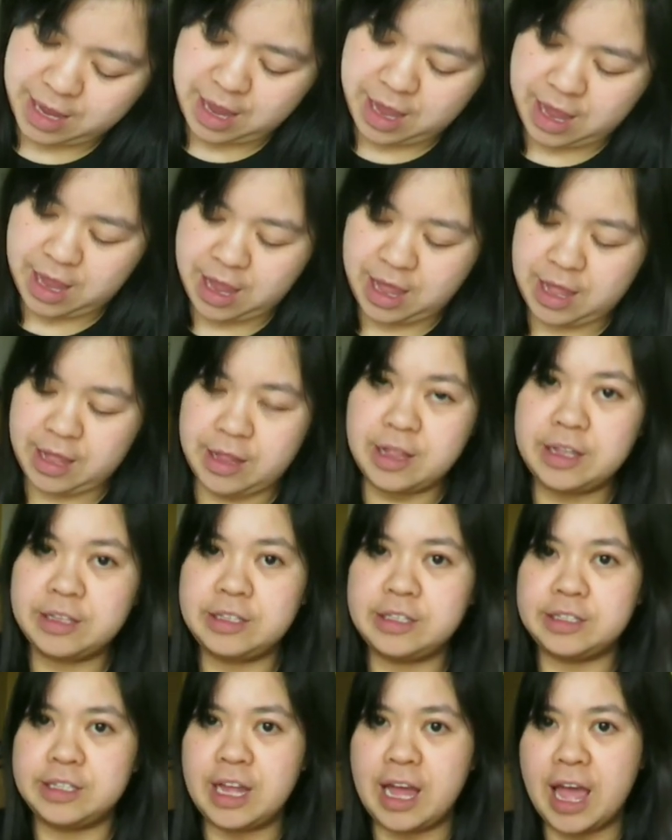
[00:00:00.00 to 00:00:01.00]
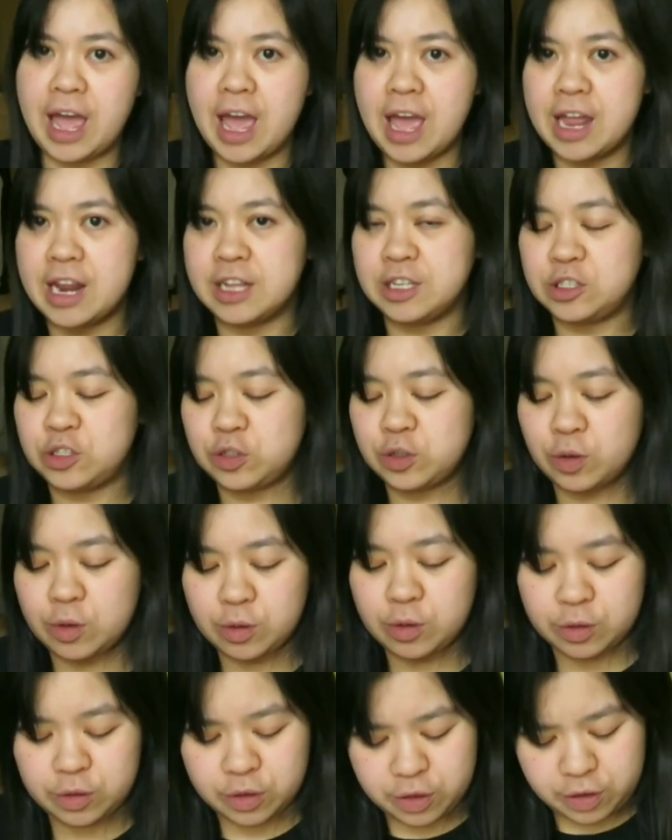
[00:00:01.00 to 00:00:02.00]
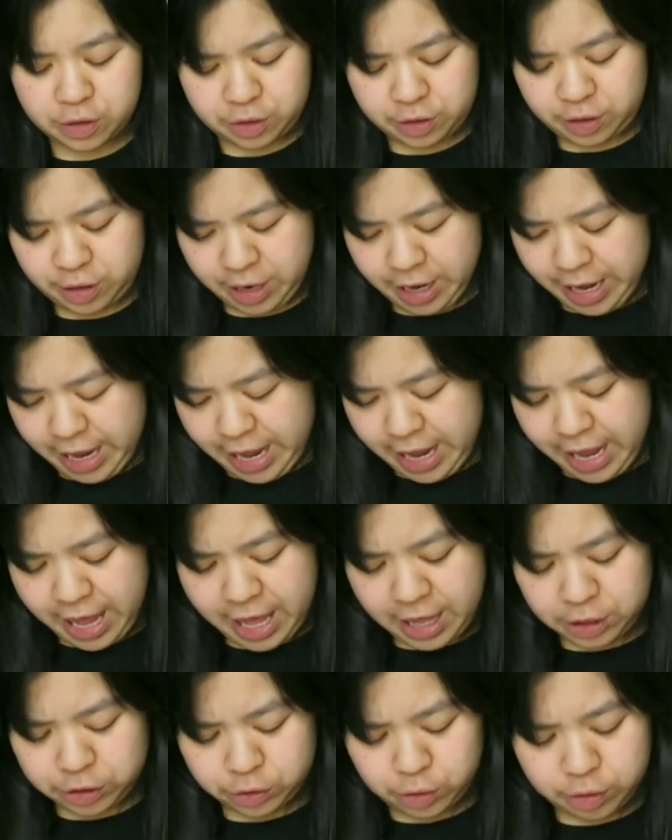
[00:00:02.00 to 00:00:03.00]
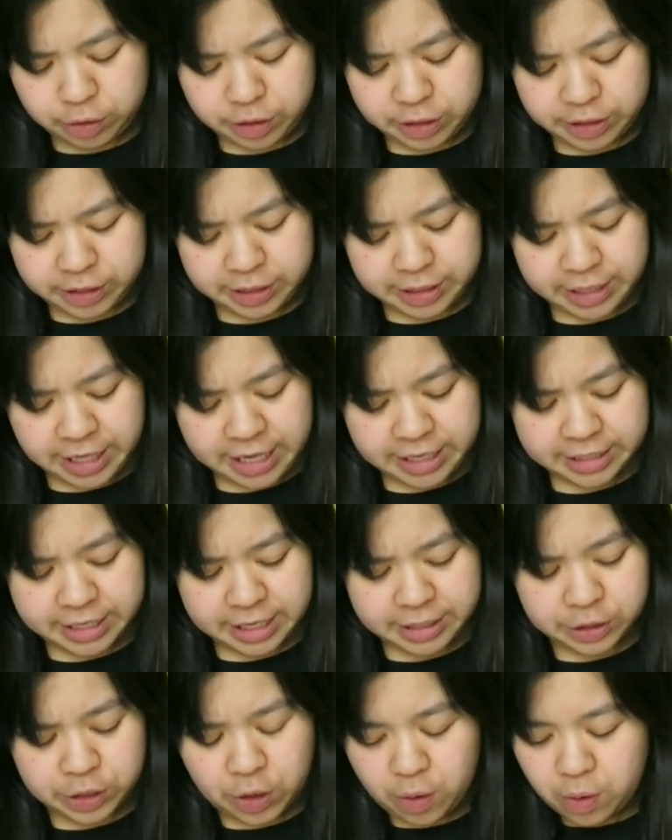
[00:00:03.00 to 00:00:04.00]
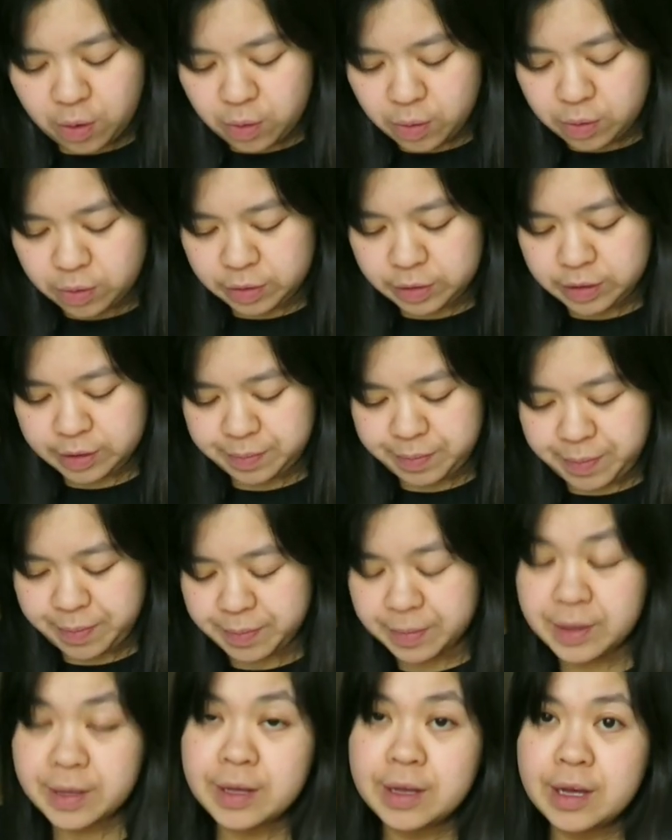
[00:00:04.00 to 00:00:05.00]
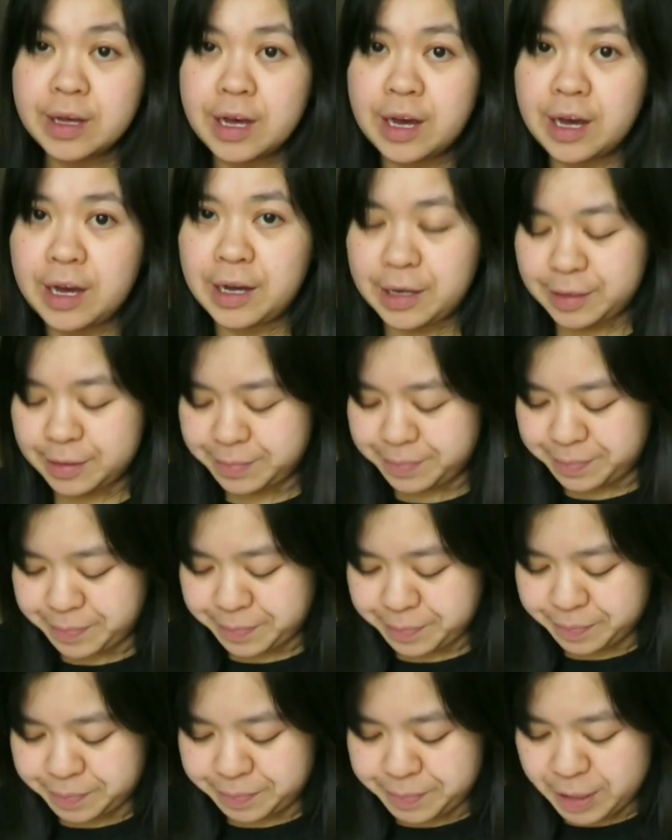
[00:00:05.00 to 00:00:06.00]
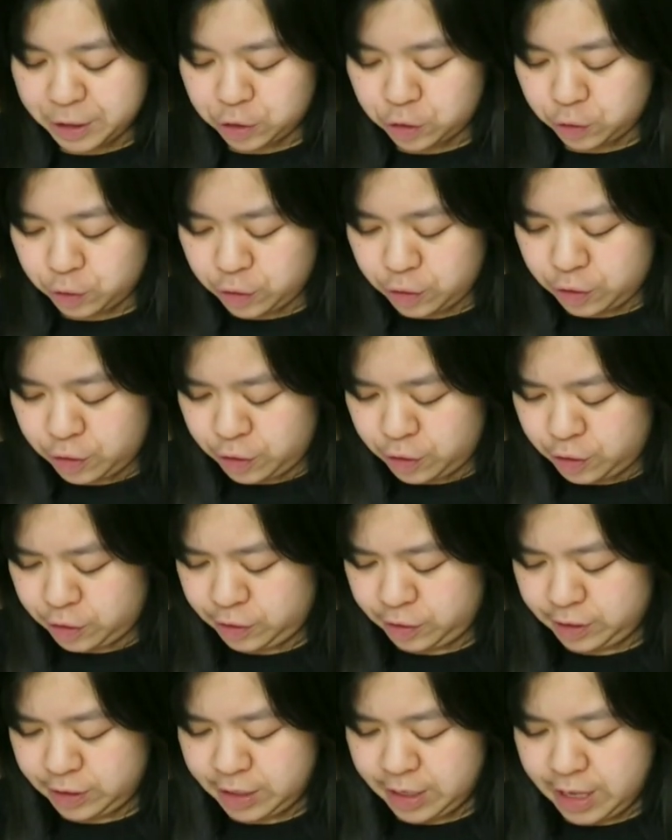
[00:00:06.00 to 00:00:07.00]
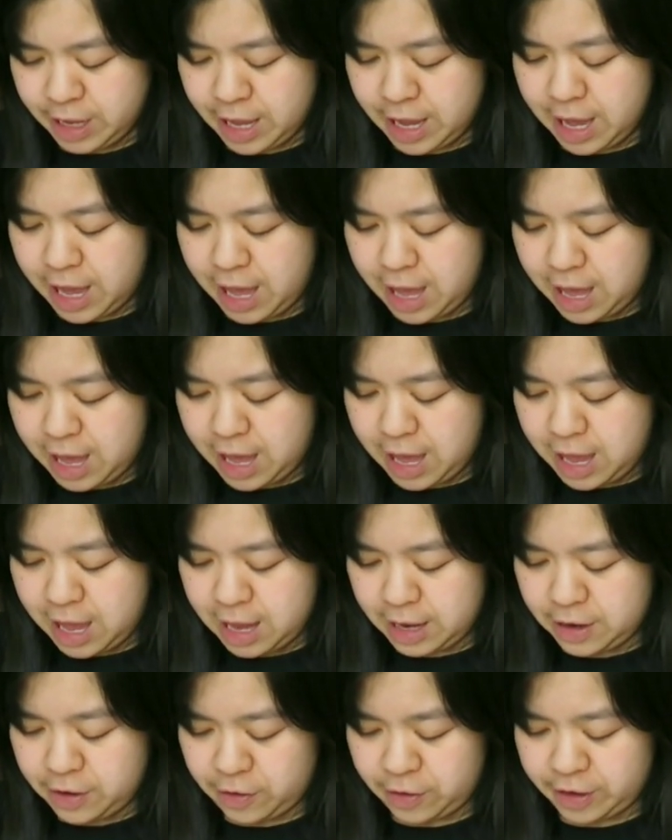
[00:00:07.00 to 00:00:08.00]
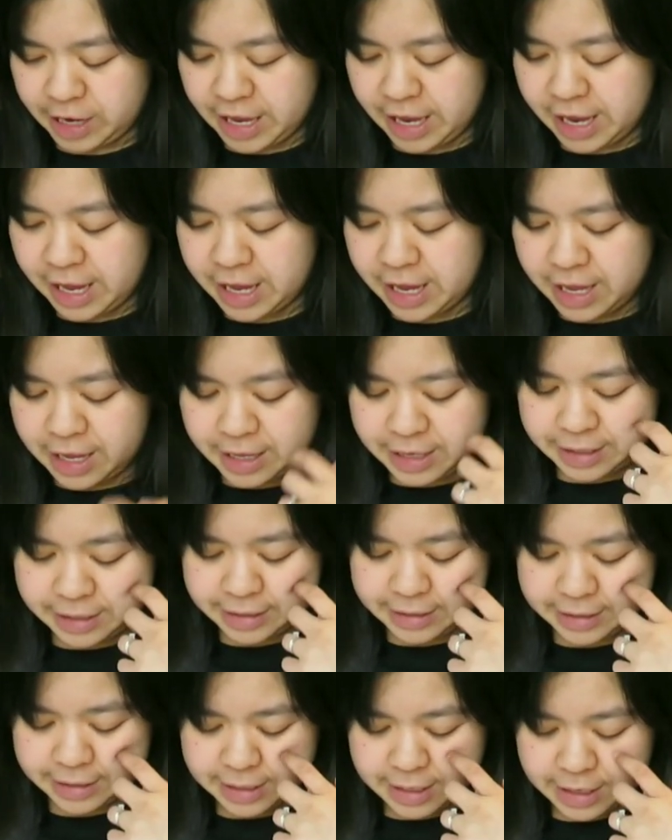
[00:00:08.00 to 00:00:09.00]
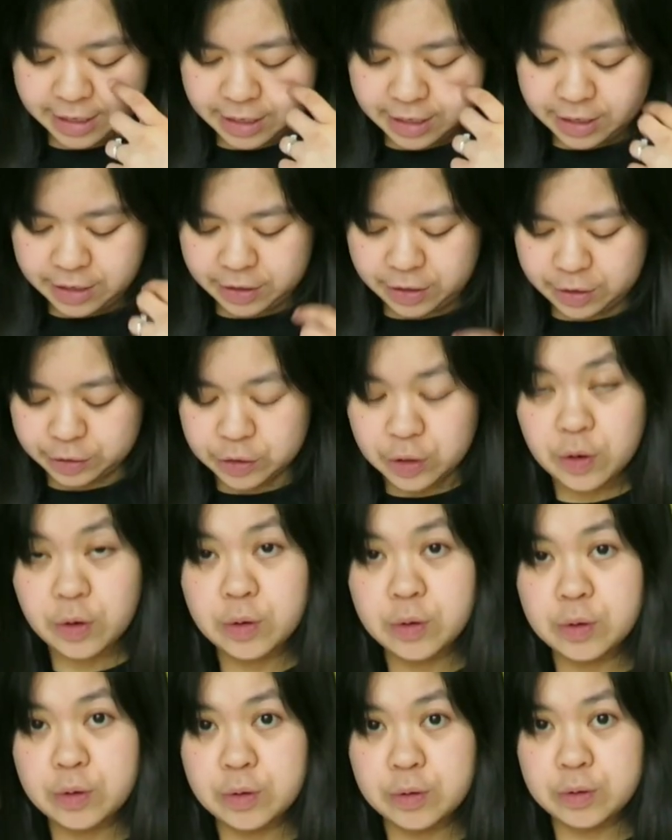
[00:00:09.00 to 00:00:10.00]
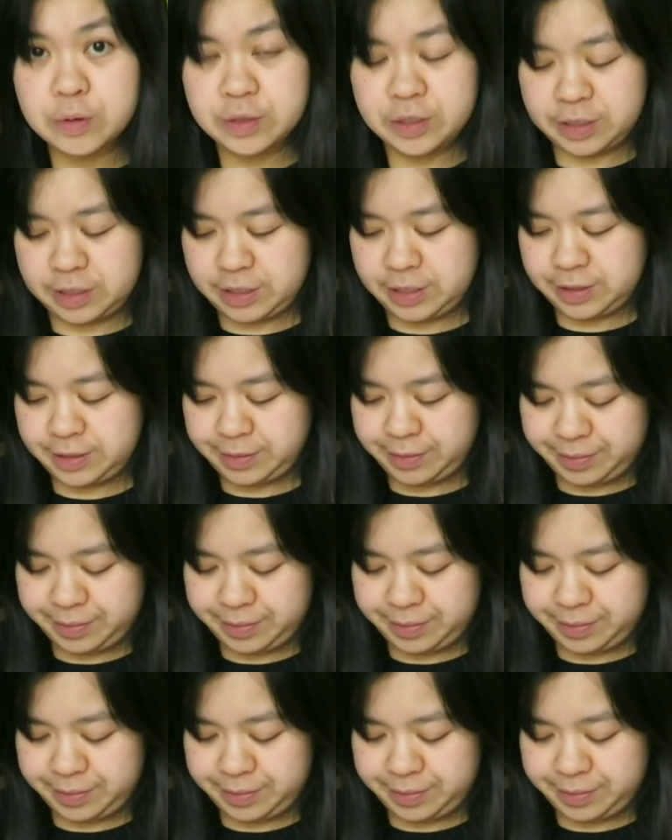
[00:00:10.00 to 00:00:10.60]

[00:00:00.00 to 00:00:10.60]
And this is the head and shoulder. Head, shoulders, knees, and toes. Pictures. Head, your knees, your toes.